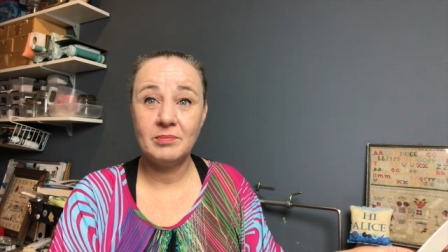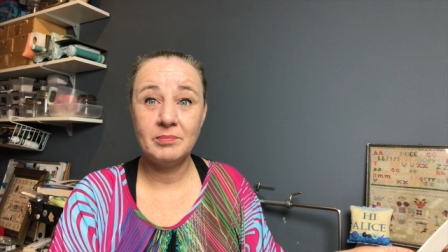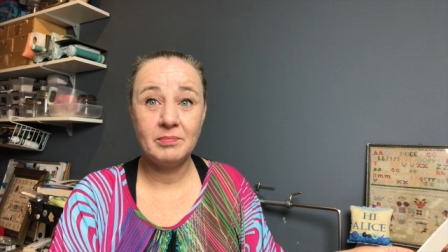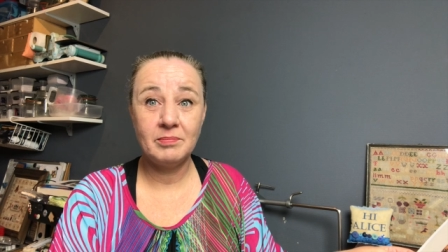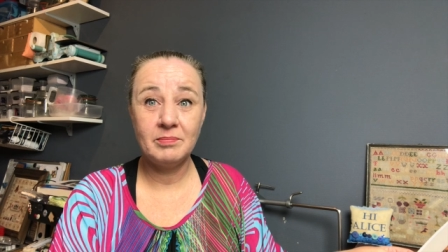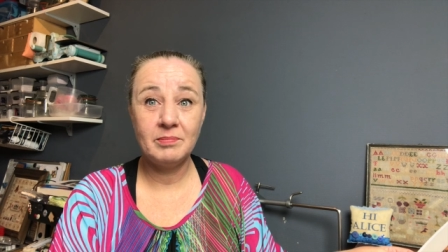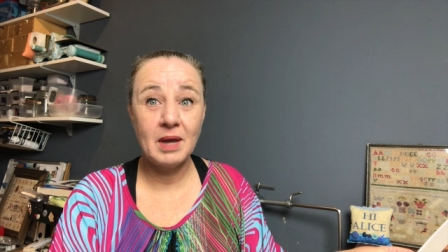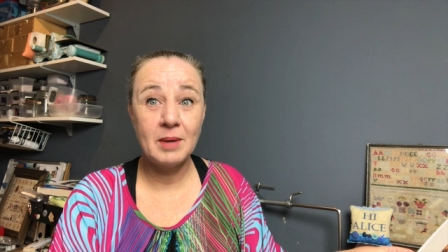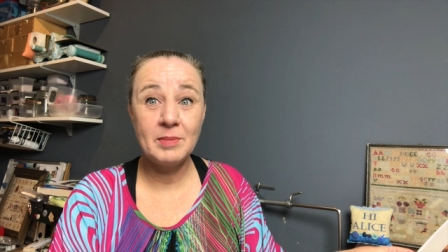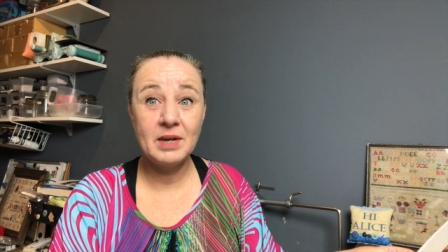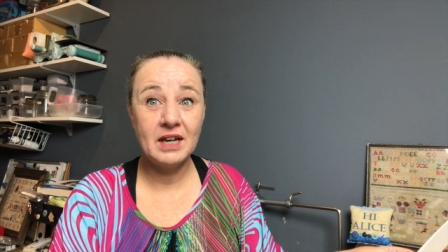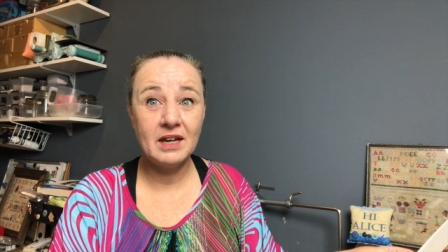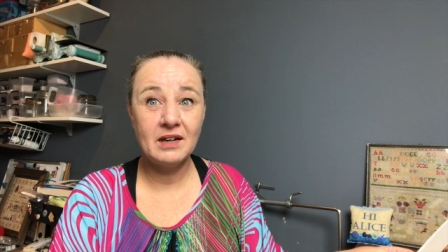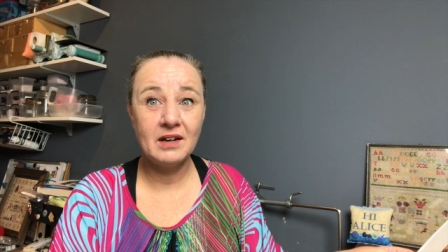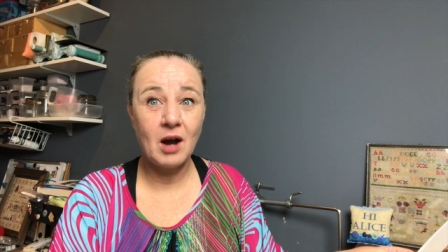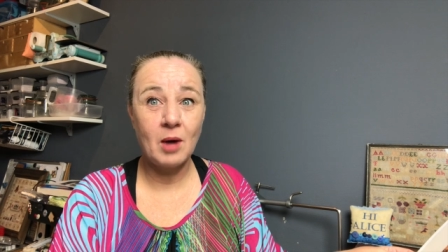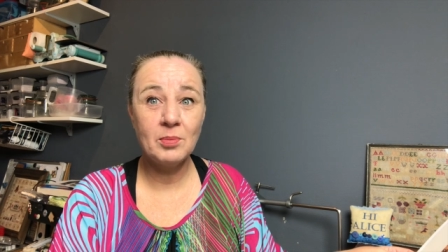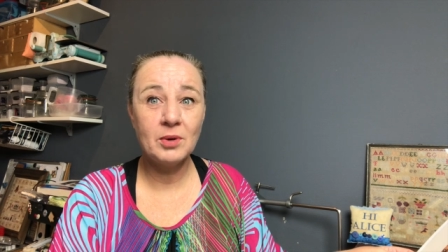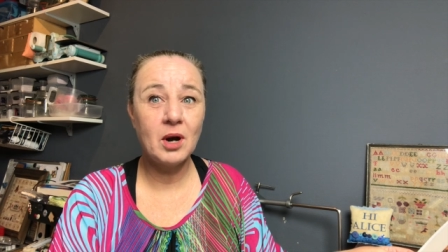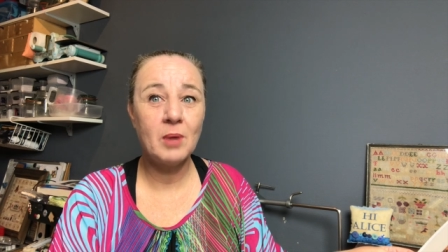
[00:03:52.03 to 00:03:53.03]
maybe in
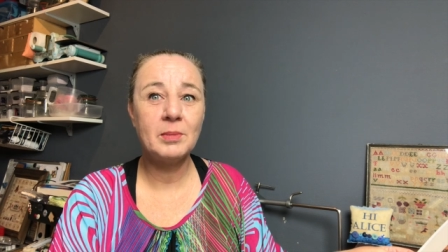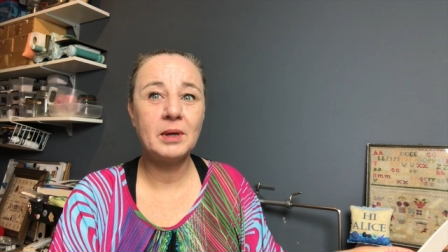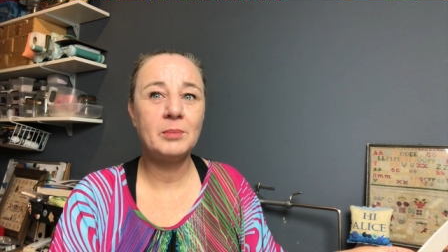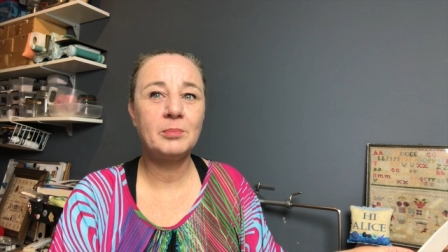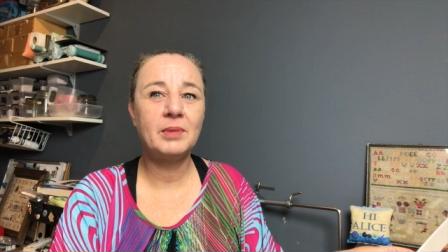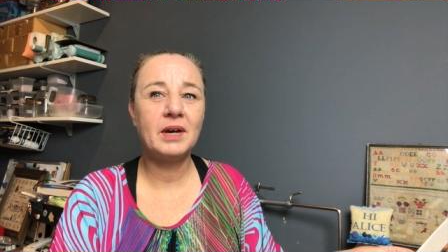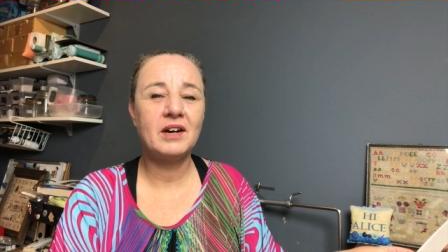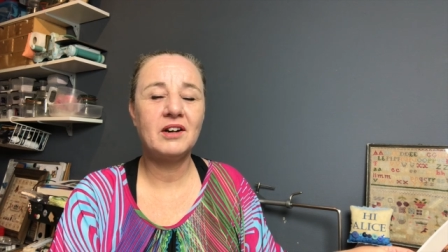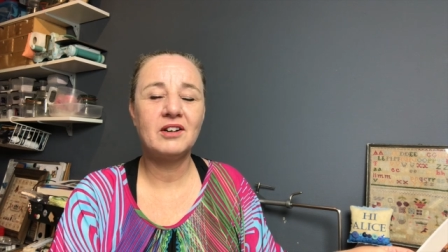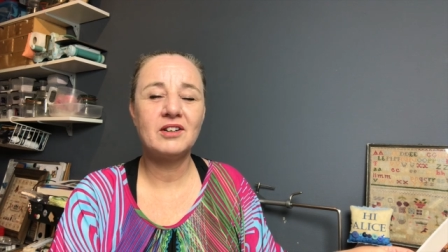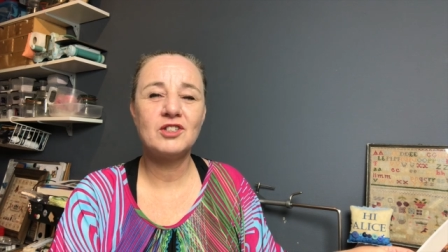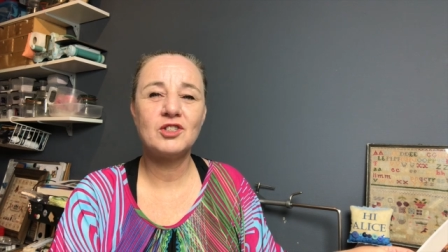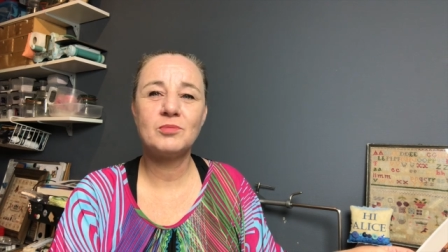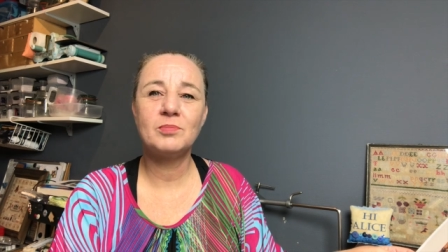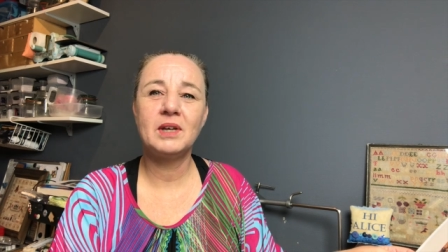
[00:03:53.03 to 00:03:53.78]
upcoming patterns,